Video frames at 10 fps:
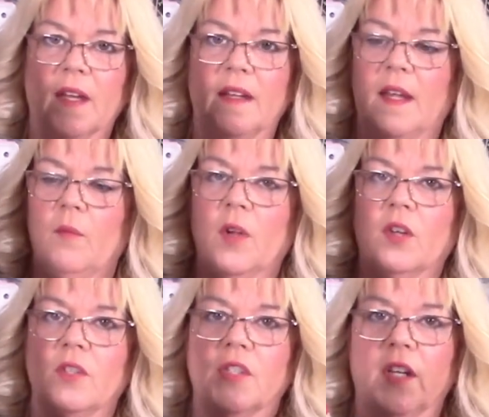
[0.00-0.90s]
And then we're
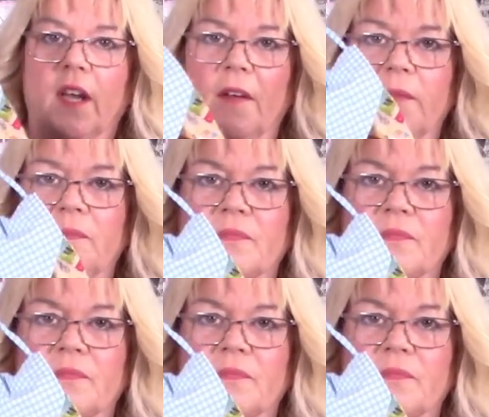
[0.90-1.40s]
good to go.